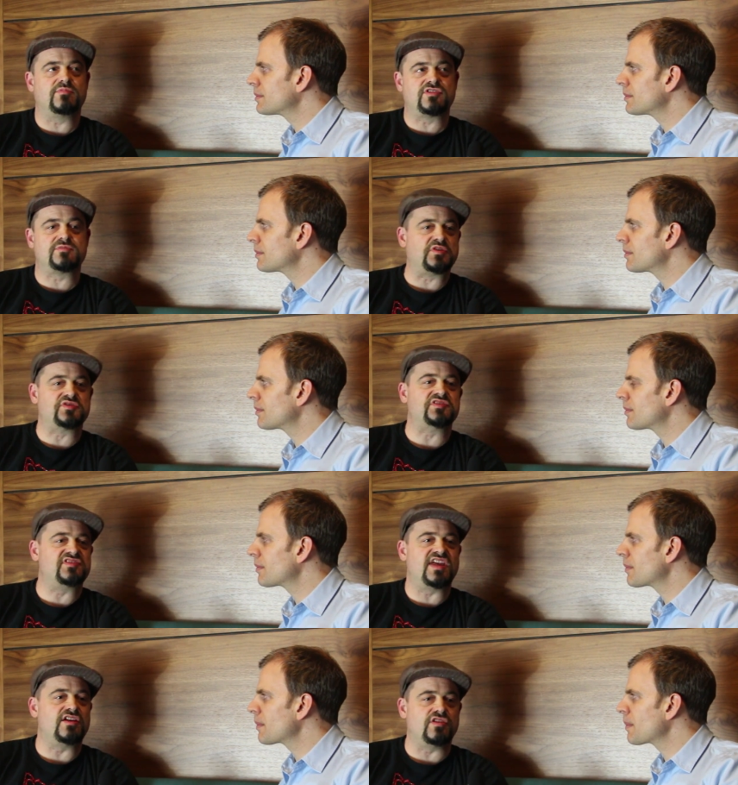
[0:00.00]
Speaker 1: just because it's
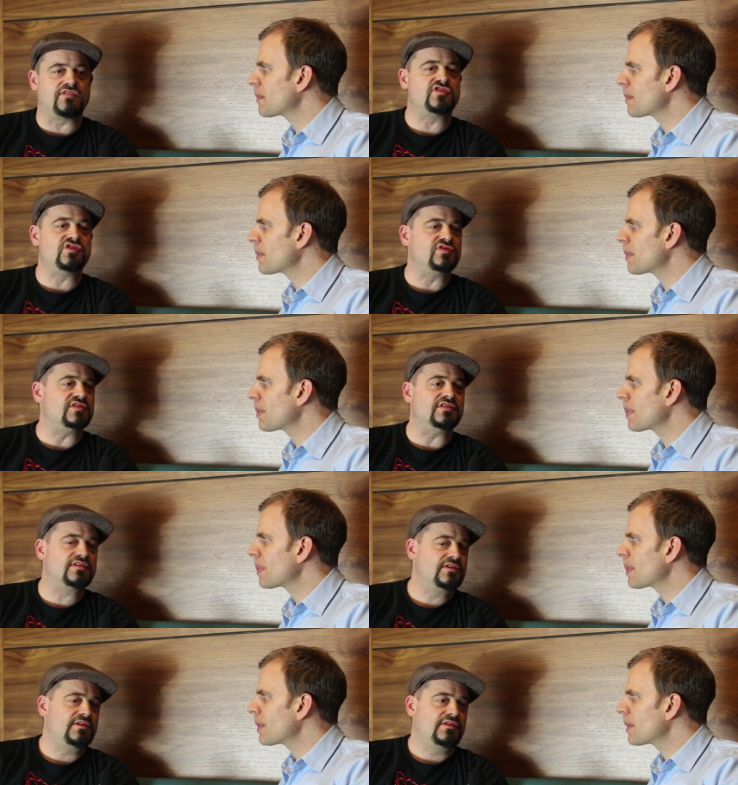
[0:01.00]
there, you have to use it.
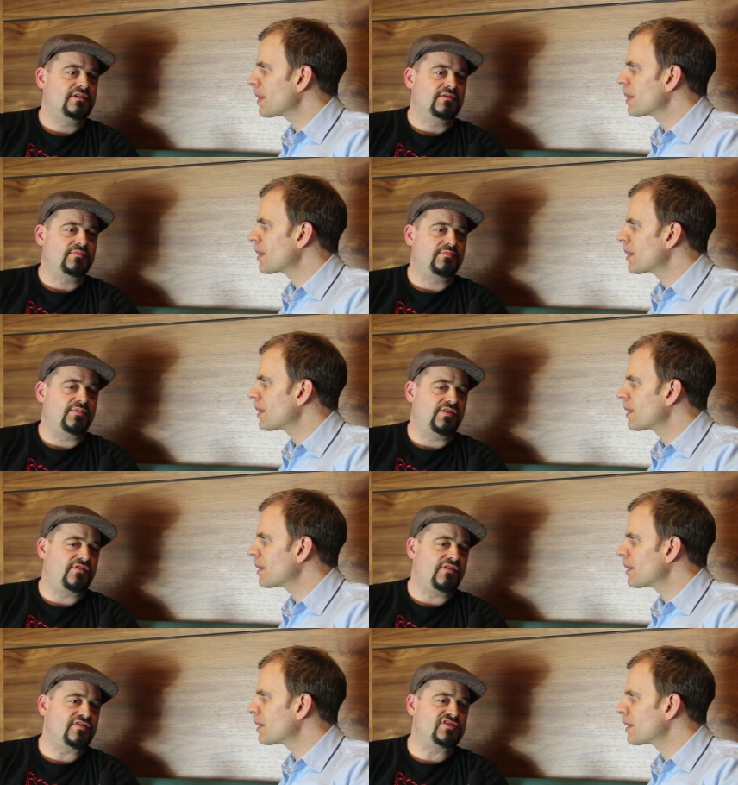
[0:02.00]

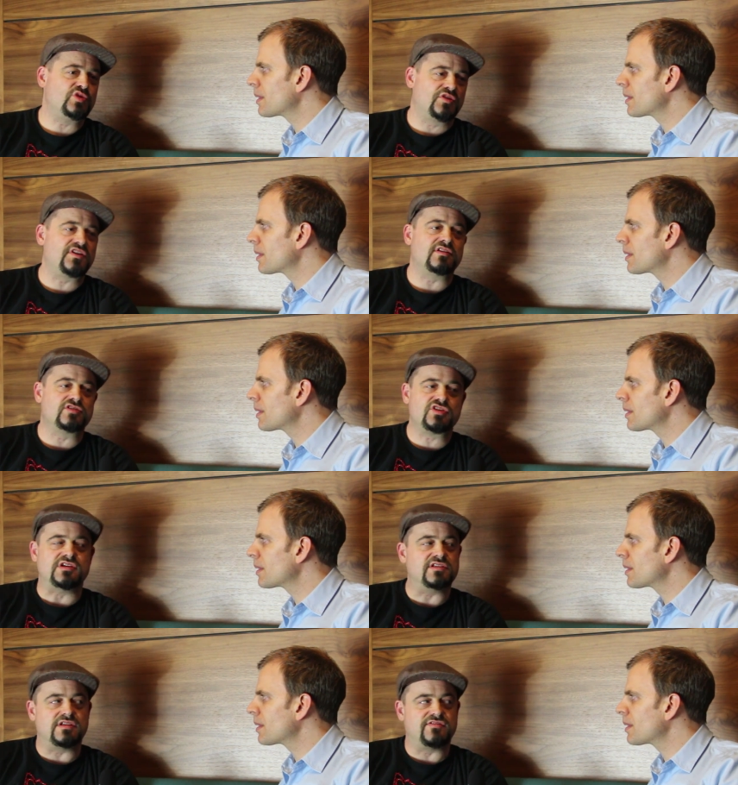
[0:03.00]
If it's your thing, do
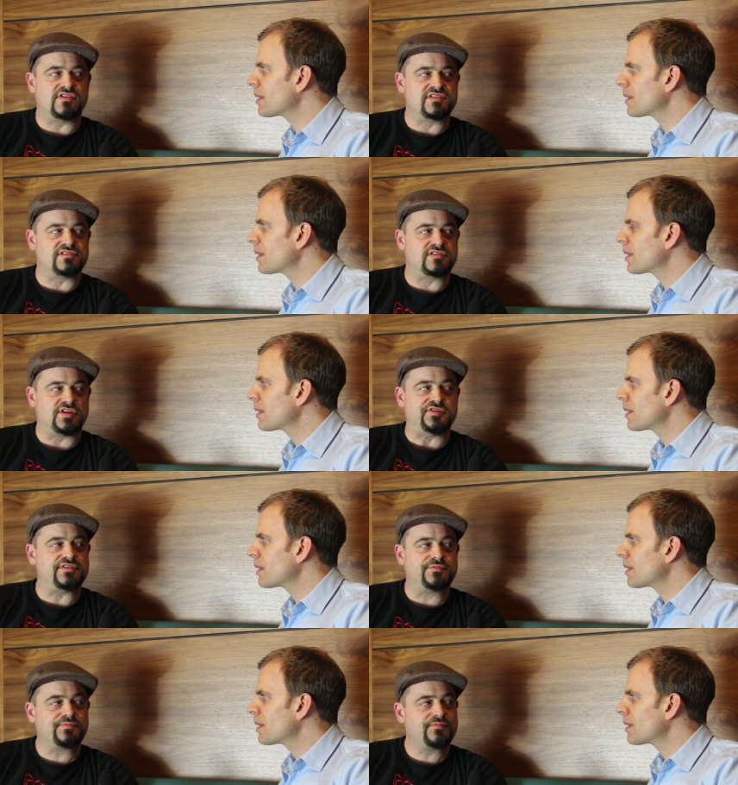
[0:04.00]
it. If it isn't, don't.
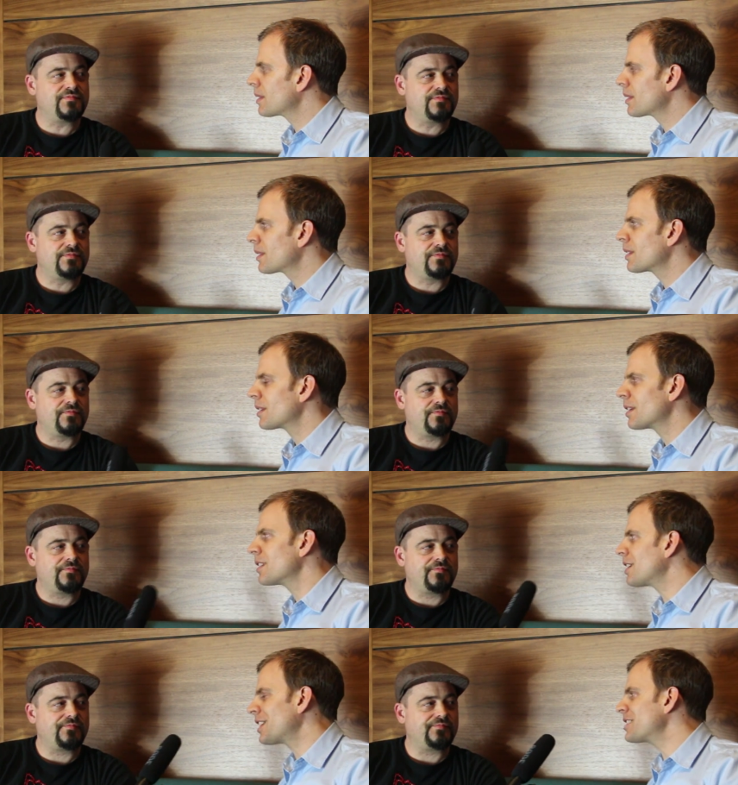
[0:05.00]

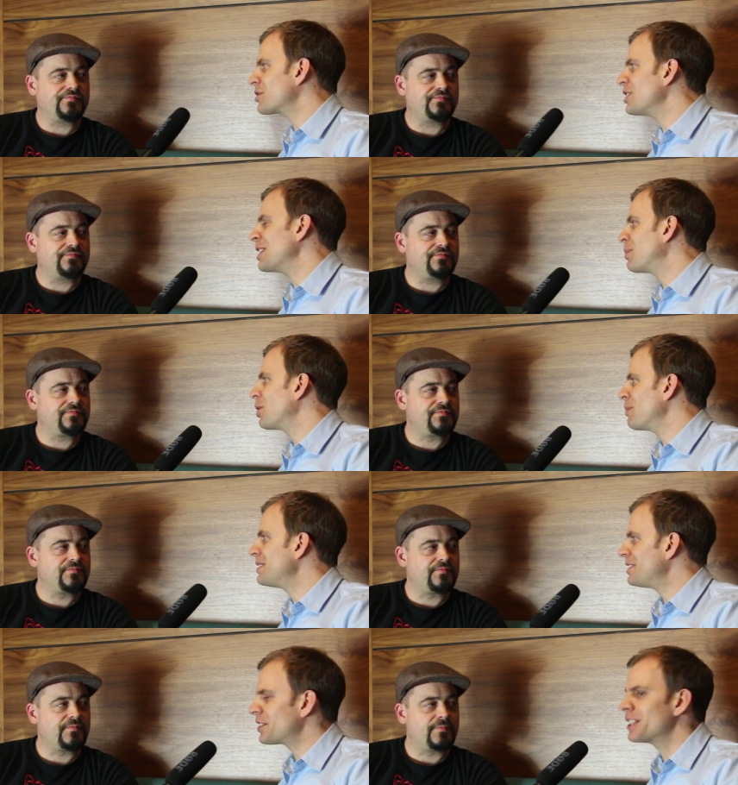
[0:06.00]
Speaker 2: That's a really important
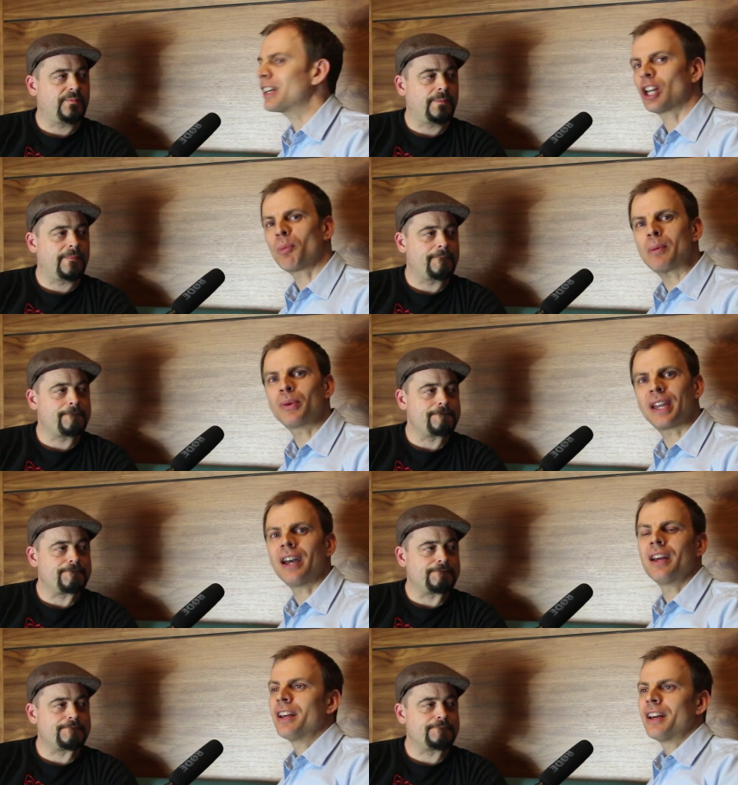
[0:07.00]
message. I think a lot of people get
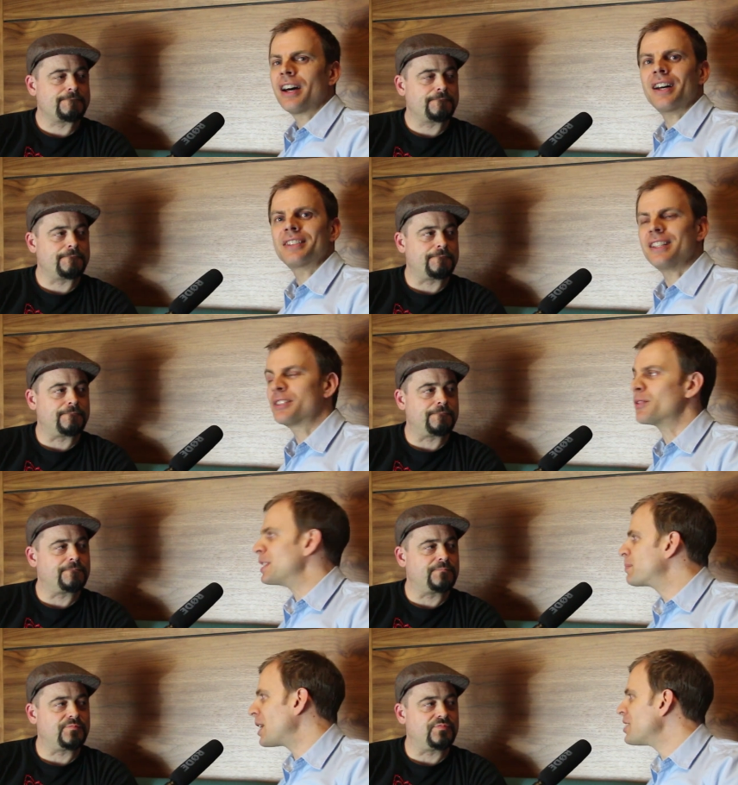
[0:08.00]
a sense of
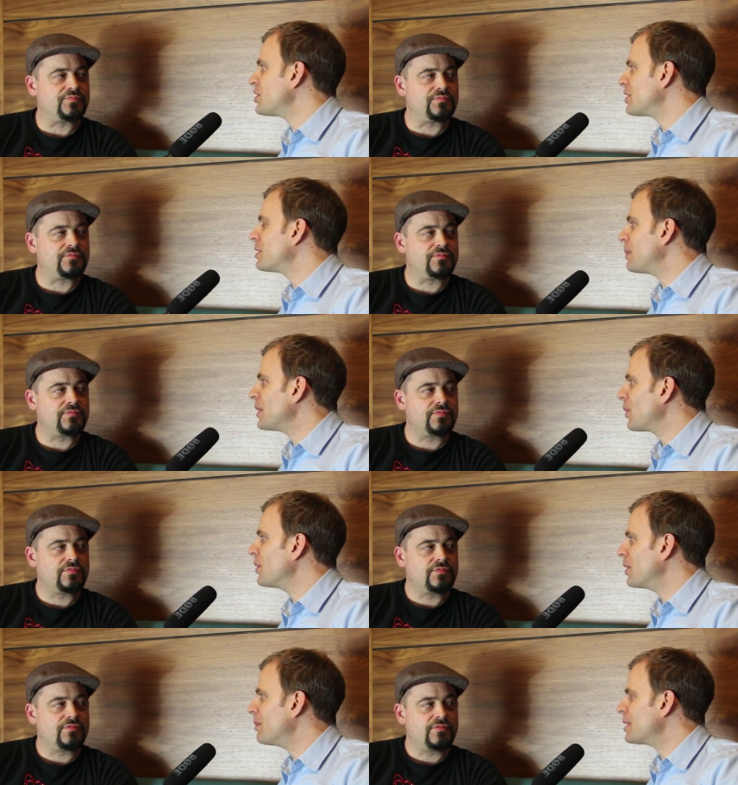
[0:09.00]
there's pressure to be on
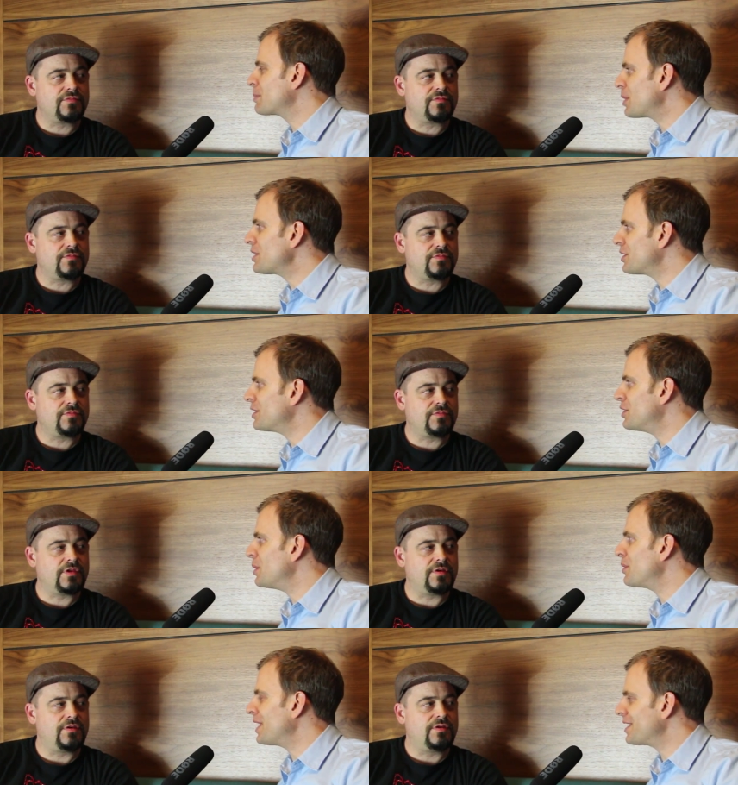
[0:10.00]
them, there's pressure to
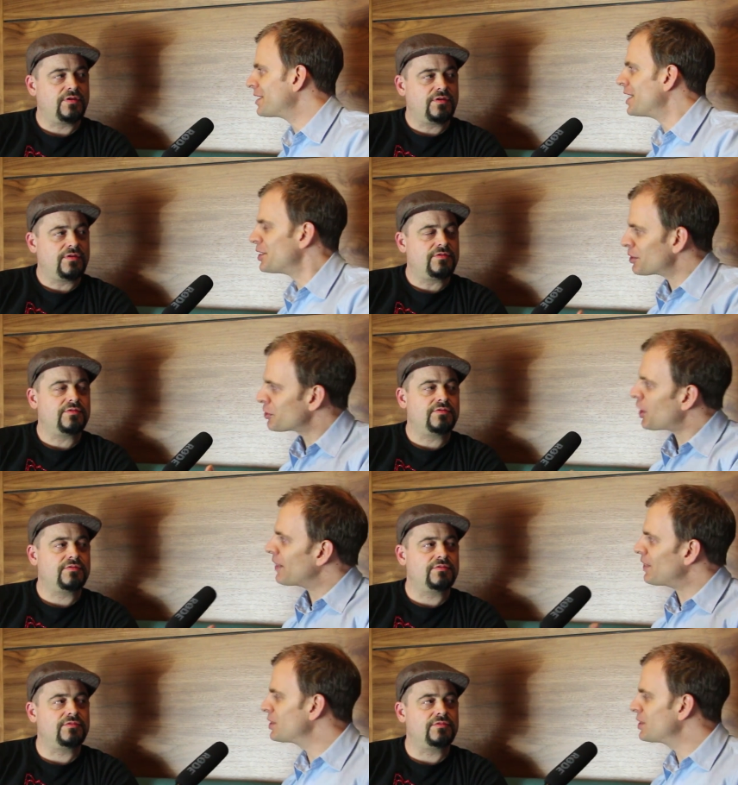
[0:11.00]
do things, and you're right, if